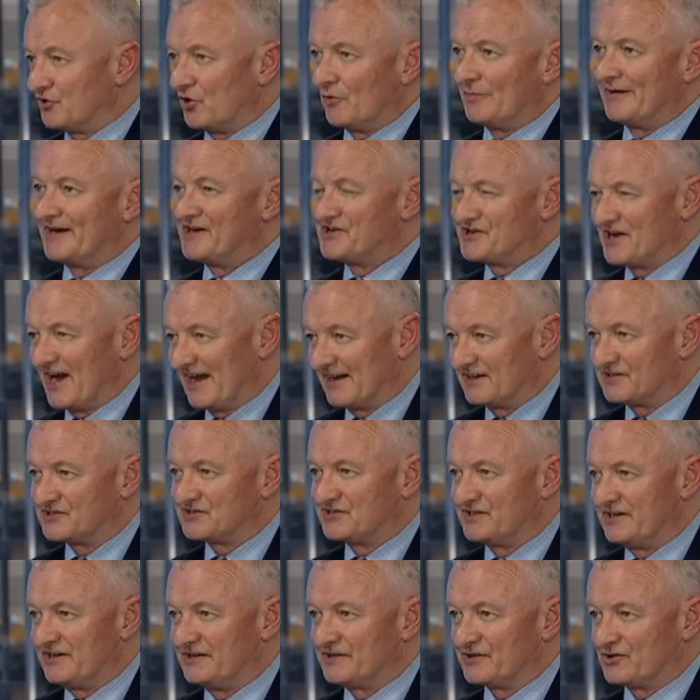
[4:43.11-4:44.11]
Nobody
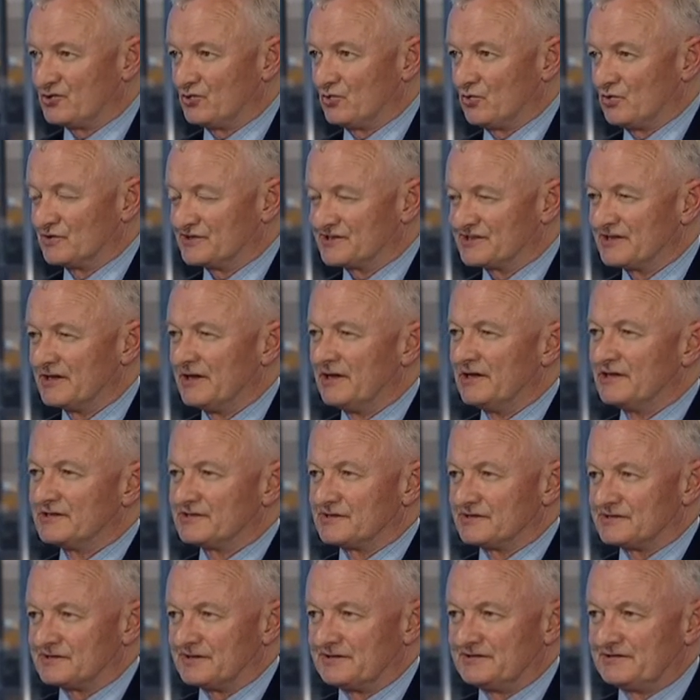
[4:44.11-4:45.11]
challenged it in the courts.
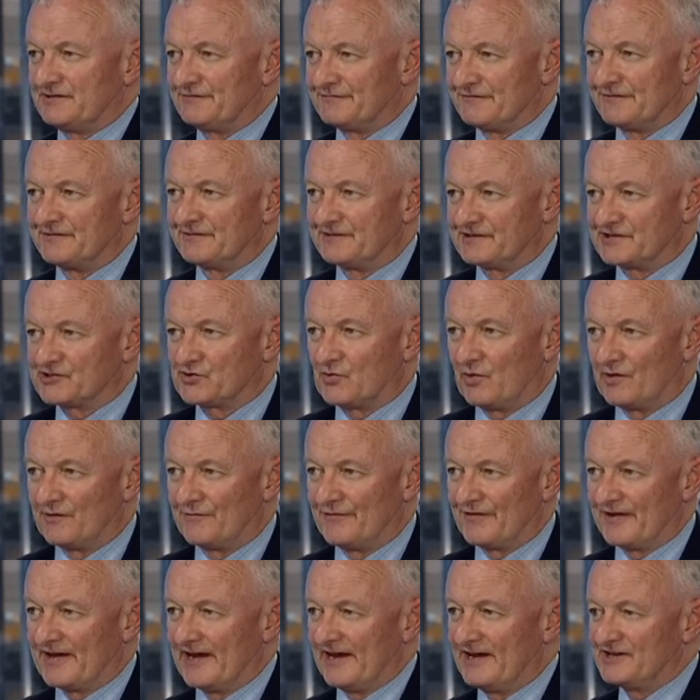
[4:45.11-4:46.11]
So it's a different
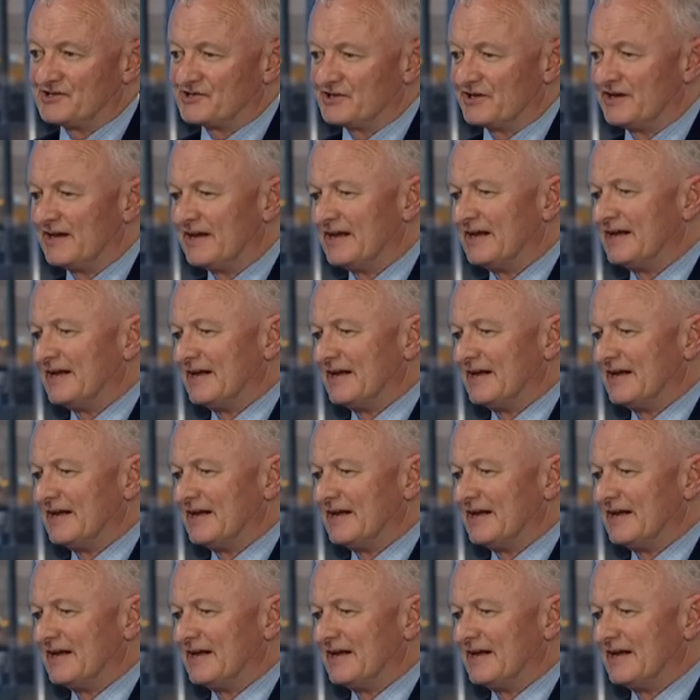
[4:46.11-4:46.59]
disqualification.